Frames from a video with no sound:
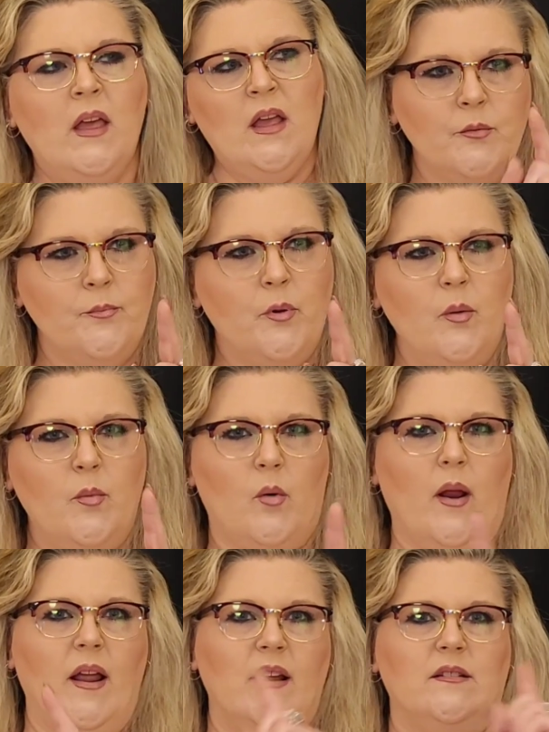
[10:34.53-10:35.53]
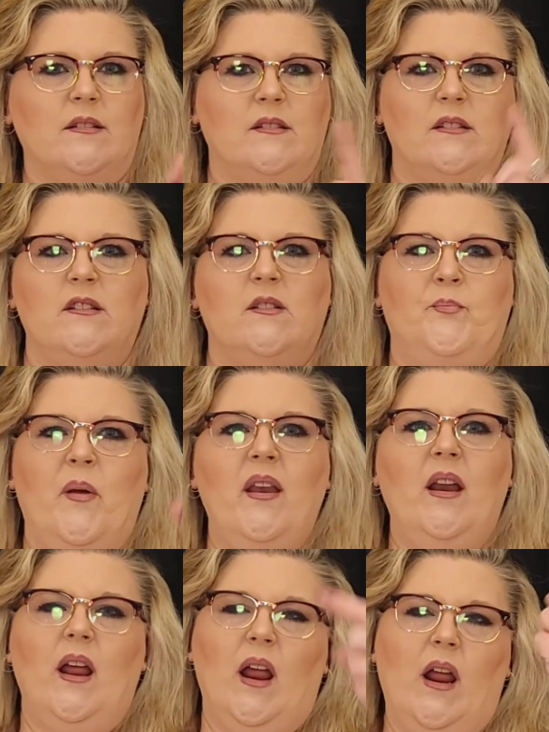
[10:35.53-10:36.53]
The boomerang is it's
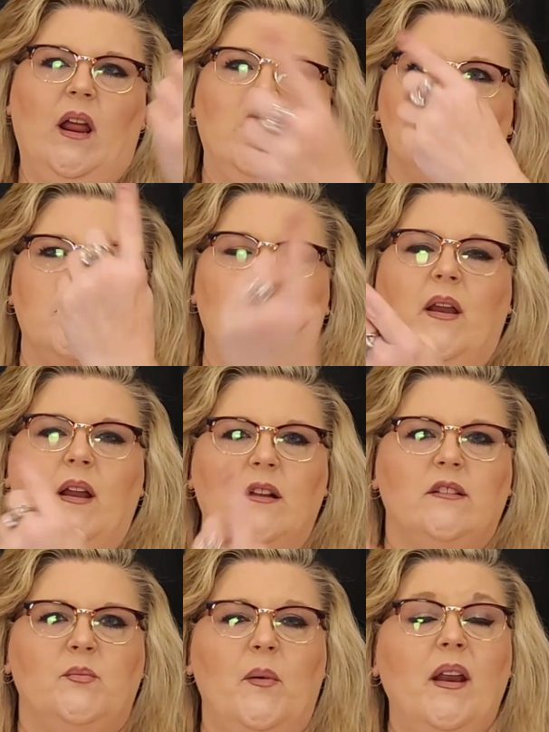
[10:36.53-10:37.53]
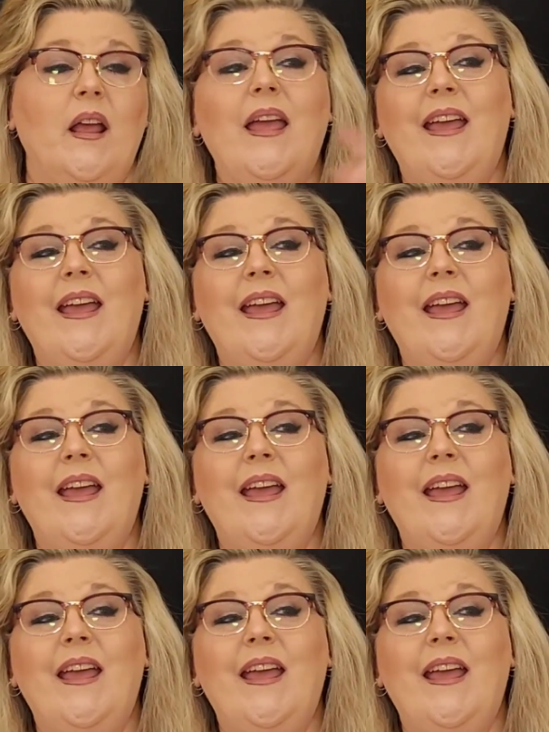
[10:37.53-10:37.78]
spinning and spinning and spinning.